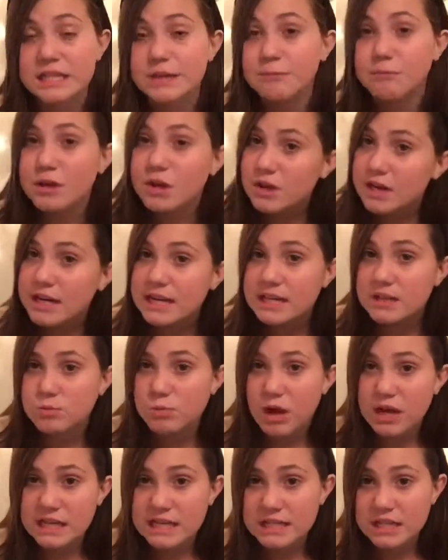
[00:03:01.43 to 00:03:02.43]
he muted his
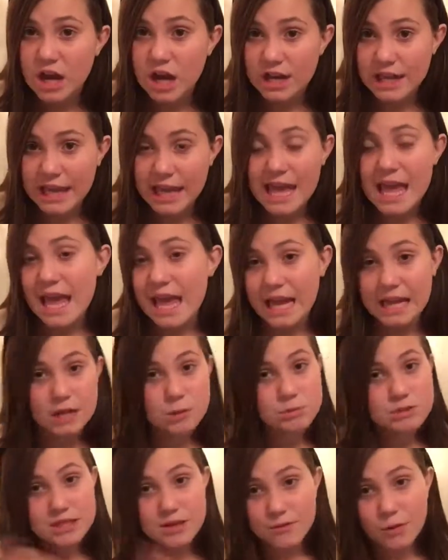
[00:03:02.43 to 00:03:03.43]
walkie-talkie, and
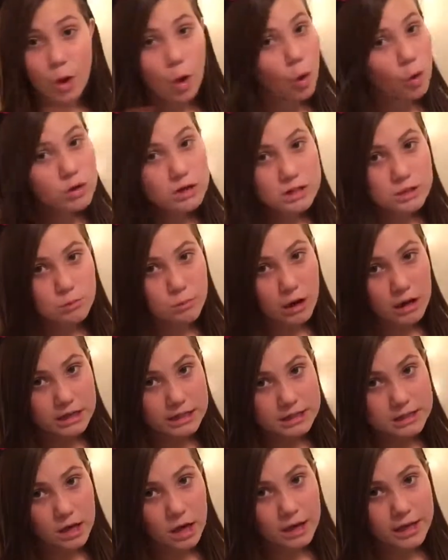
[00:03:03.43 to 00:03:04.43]
he was never holding the
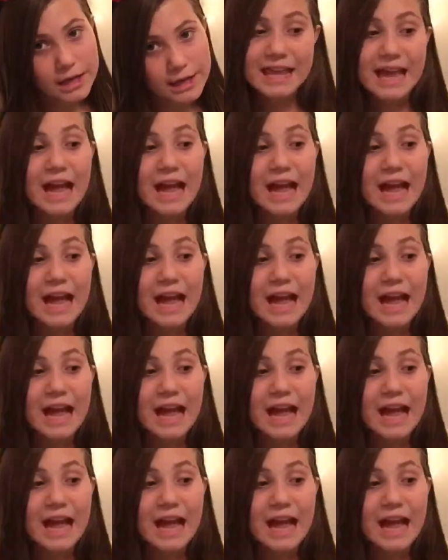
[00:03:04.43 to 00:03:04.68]
walkie-talkie.